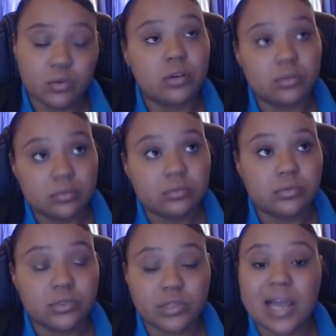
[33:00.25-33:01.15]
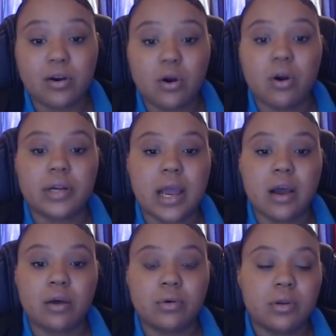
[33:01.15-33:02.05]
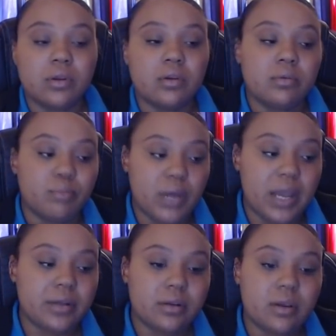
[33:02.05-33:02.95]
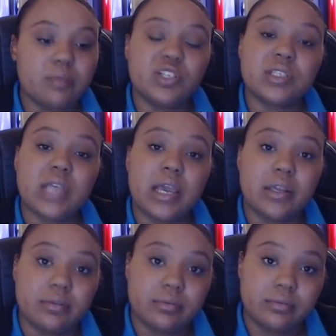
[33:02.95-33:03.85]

Well, you kind of are now. But I'm just saying.